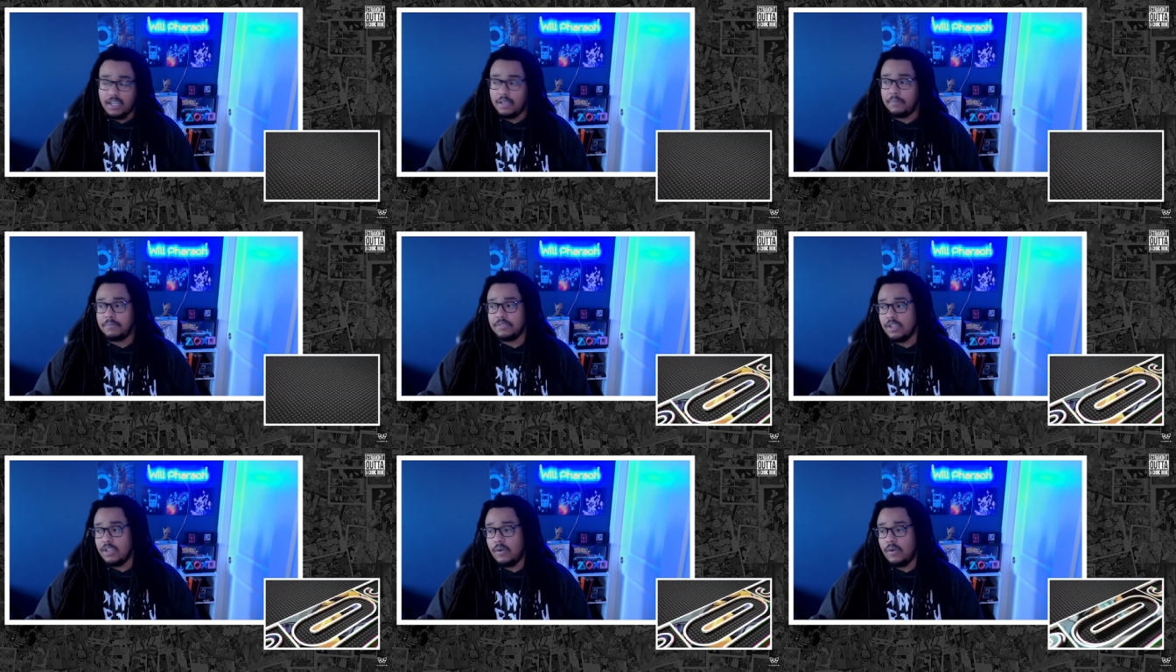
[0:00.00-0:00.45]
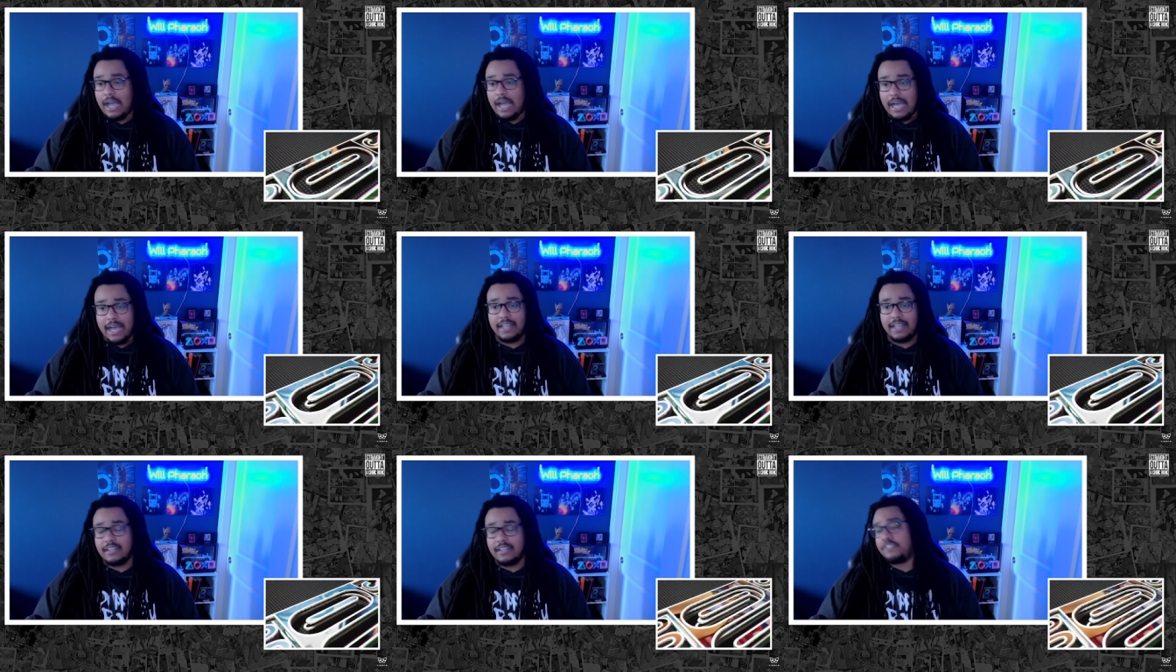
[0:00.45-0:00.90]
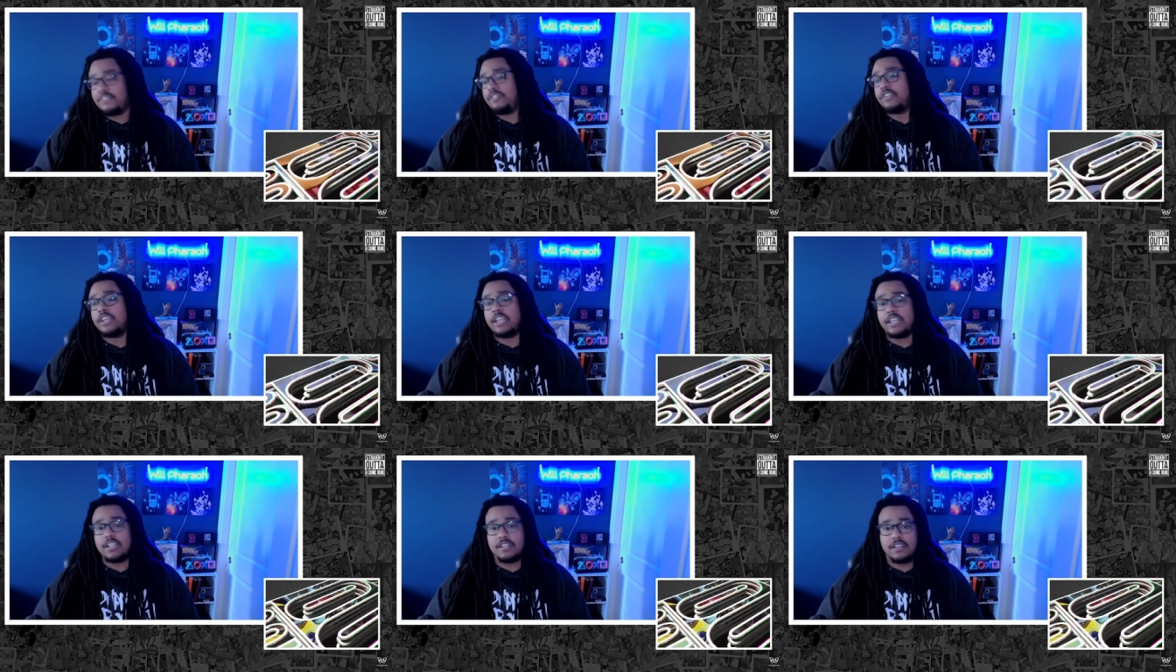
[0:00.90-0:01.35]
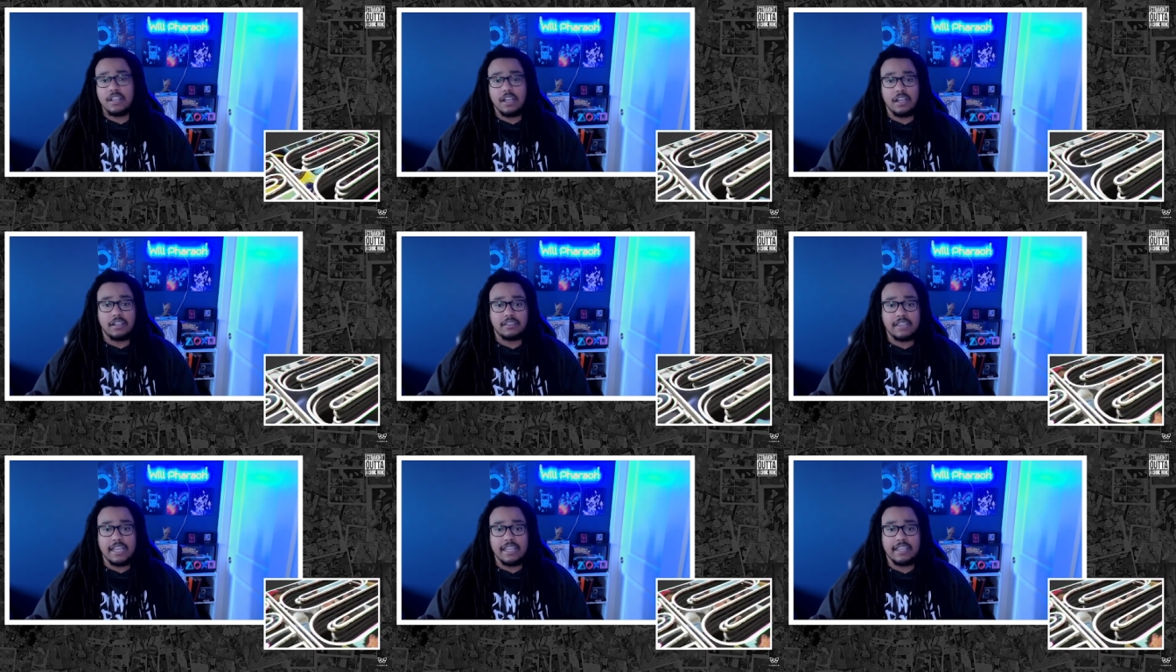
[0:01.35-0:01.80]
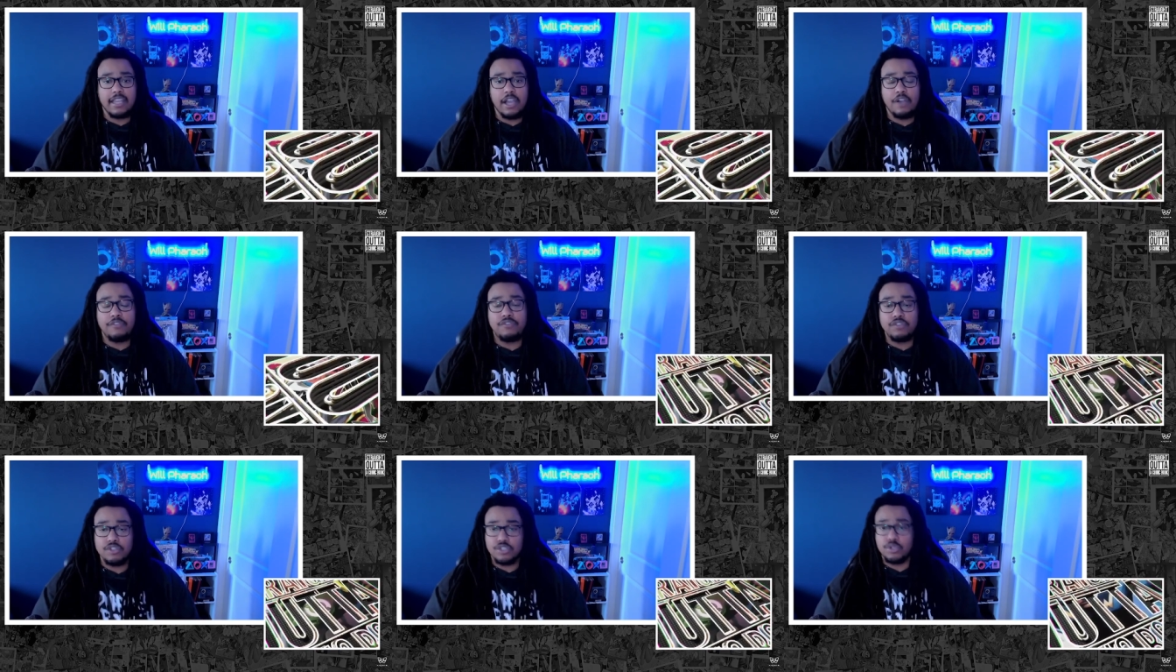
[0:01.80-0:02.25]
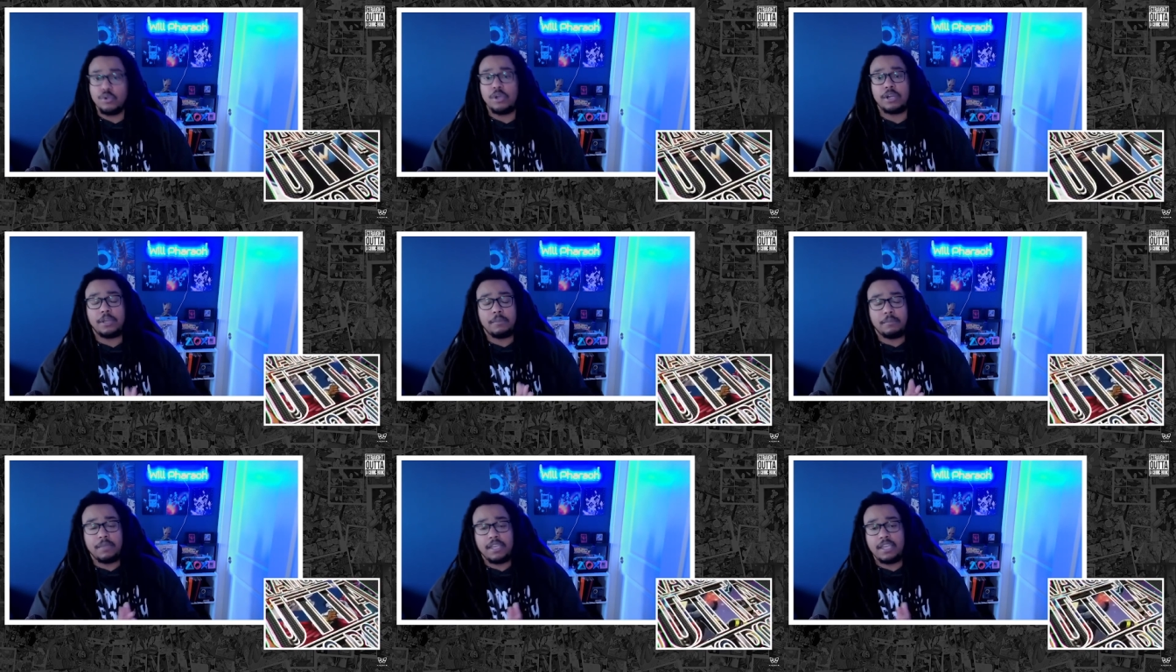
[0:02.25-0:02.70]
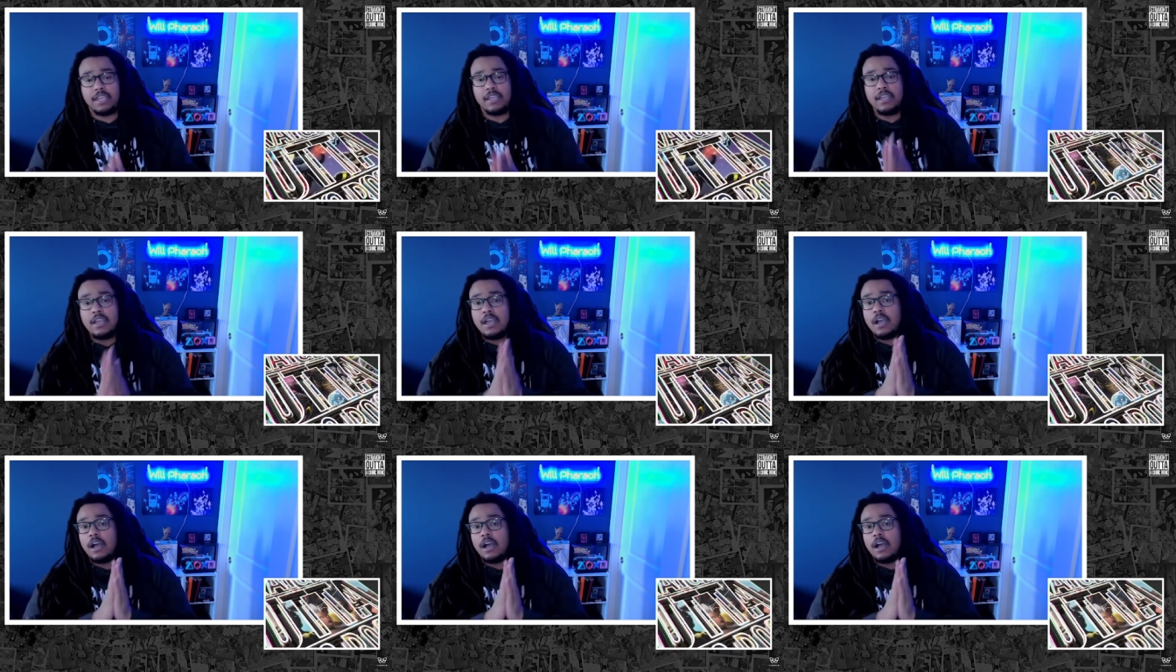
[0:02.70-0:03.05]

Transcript: So I definitely thank y'all for joining me.